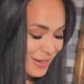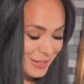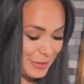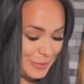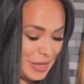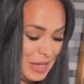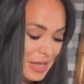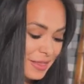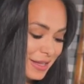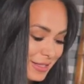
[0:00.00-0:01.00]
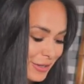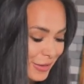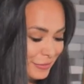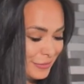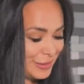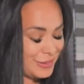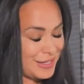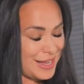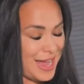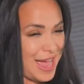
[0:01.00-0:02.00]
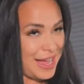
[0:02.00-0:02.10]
That's awesome. That's how I felt.